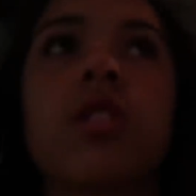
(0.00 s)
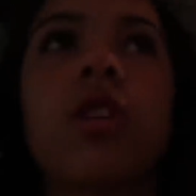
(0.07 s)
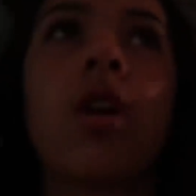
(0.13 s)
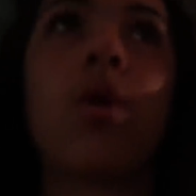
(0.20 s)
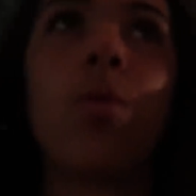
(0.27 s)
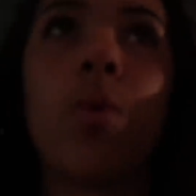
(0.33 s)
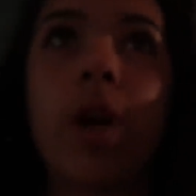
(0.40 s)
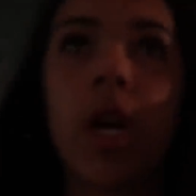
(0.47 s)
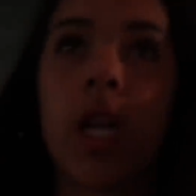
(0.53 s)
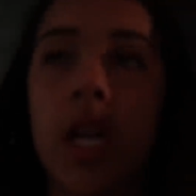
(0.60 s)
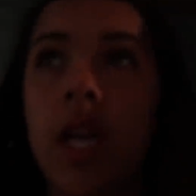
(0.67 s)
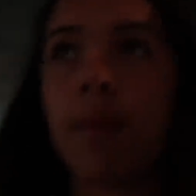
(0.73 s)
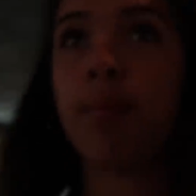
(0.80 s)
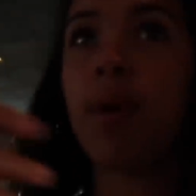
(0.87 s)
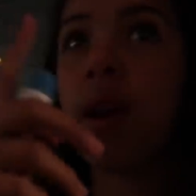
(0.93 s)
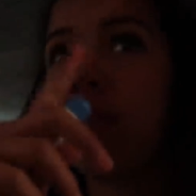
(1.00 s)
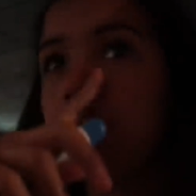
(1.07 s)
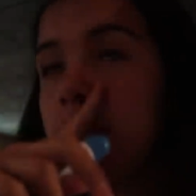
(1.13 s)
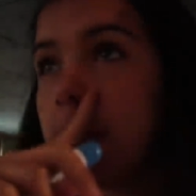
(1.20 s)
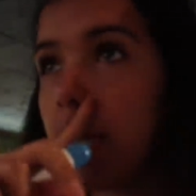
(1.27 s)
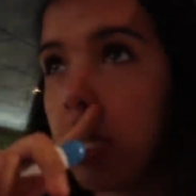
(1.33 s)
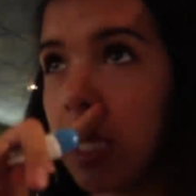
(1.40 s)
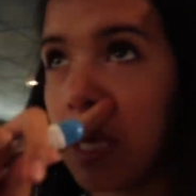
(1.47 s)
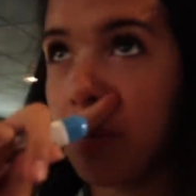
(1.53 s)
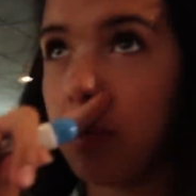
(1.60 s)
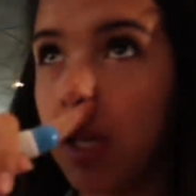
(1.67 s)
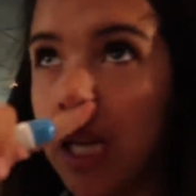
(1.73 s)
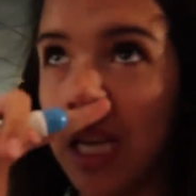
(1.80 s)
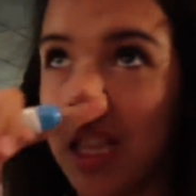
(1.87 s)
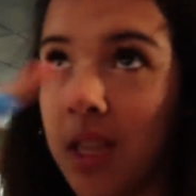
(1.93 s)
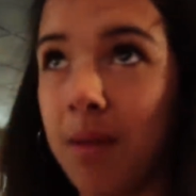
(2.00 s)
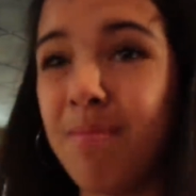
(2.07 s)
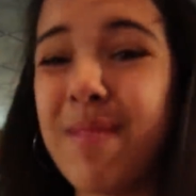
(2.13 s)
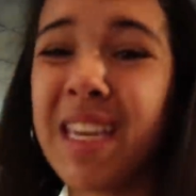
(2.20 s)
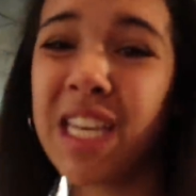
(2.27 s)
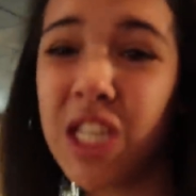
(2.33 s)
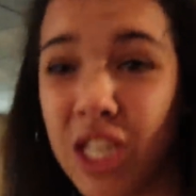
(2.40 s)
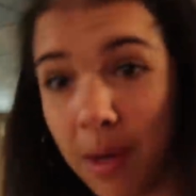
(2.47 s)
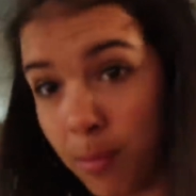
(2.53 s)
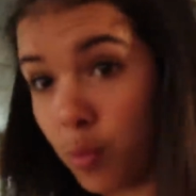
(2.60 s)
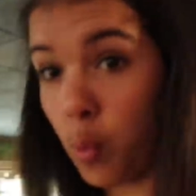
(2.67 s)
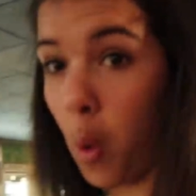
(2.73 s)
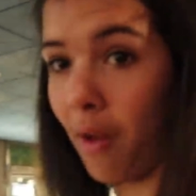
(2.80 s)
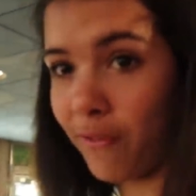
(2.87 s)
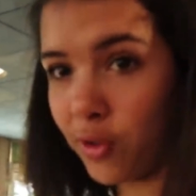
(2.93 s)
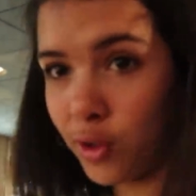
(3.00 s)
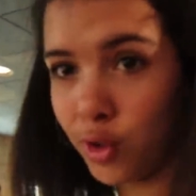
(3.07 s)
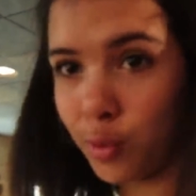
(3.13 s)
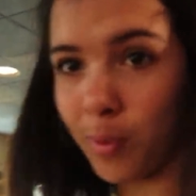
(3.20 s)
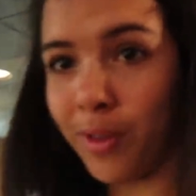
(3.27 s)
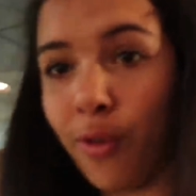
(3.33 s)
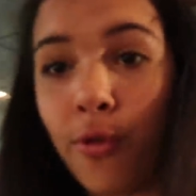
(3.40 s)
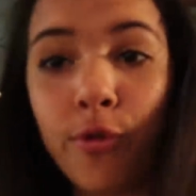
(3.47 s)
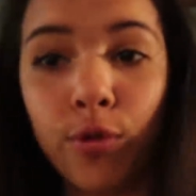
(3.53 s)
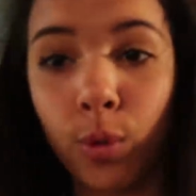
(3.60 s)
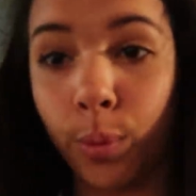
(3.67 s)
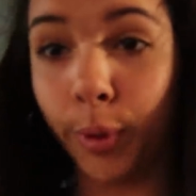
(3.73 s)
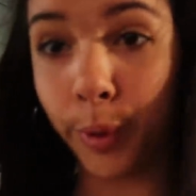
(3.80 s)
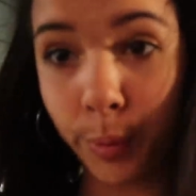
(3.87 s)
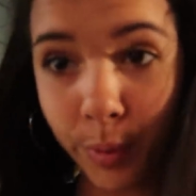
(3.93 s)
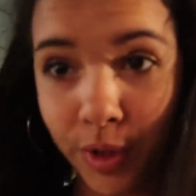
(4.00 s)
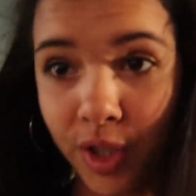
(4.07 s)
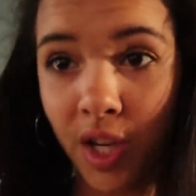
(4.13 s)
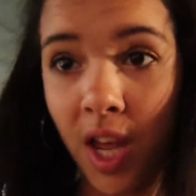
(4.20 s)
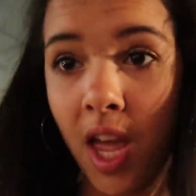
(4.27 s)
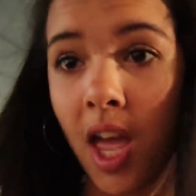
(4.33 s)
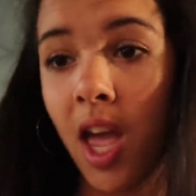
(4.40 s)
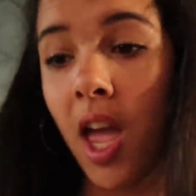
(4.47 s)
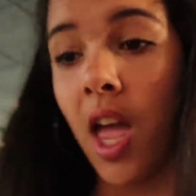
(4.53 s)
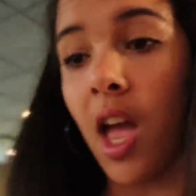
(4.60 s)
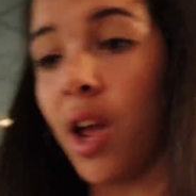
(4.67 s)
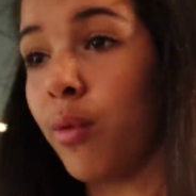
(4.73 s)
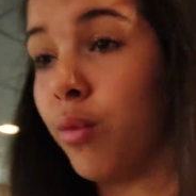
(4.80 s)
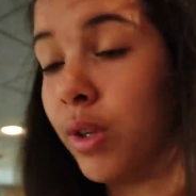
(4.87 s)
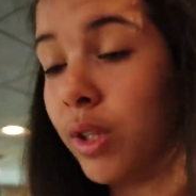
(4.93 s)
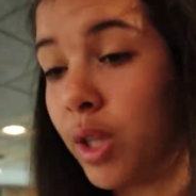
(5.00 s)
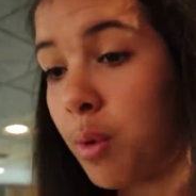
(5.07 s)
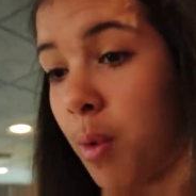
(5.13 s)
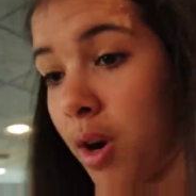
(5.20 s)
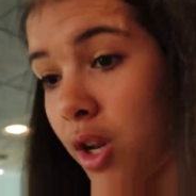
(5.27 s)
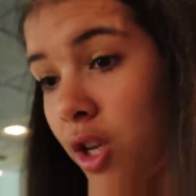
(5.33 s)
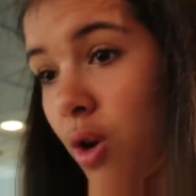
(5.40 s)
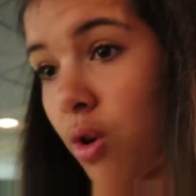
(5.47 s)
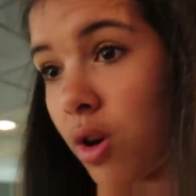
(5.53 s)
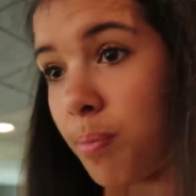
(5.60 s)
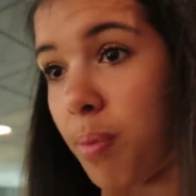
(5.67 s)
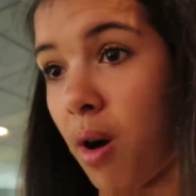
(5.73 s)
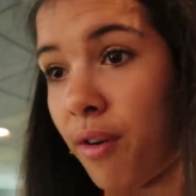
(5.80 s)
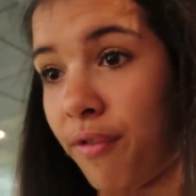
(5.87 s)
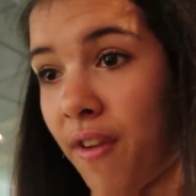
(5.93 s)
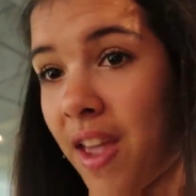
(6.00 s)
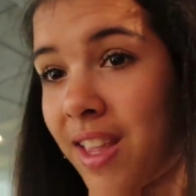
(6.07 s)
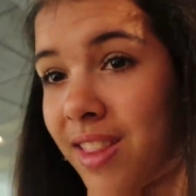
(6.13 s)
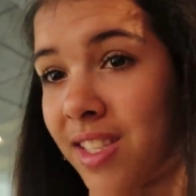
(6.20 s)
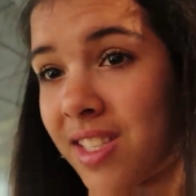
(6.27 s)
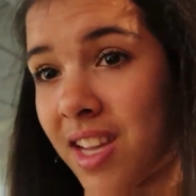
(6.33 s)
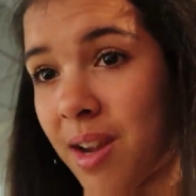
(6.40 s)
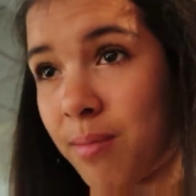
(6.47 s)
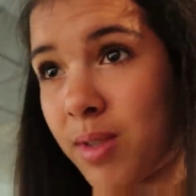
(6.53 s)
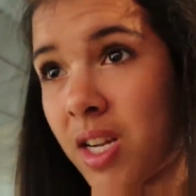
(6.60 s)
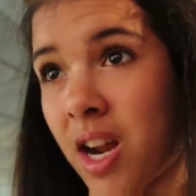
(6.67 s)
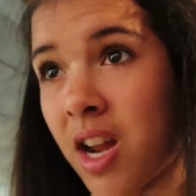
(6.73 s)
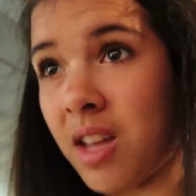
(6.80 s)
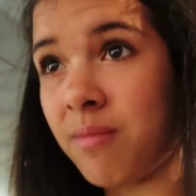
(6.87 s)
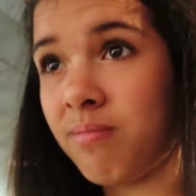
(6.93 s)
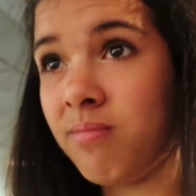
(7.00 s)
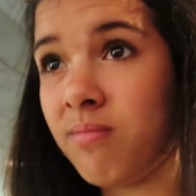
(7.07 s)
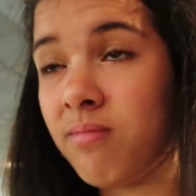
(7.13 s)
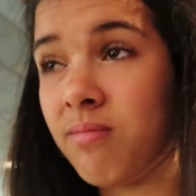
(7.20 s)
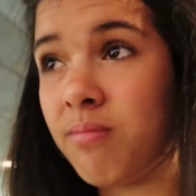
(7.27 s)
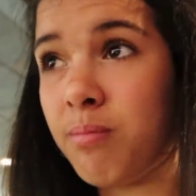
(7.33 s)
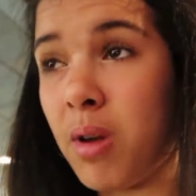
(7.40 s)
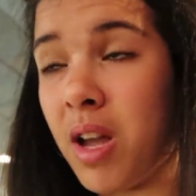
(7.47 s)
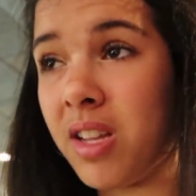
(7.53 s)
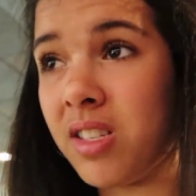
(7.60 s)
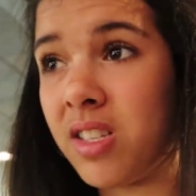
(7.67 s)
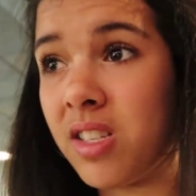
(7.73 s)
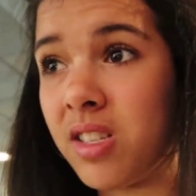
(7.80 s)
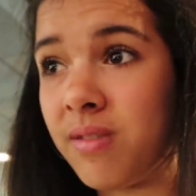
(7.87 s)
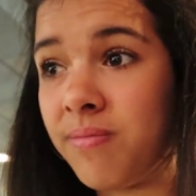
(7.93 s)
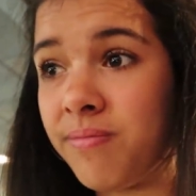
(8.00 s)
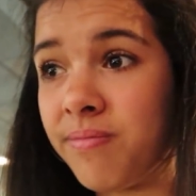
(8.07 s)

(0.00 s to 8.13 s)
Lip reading: So we're gonna get breakfast. I think I'm gonna get the Mickey-shaped waffles with fruit. I really want a yogurt parfait at the same time, but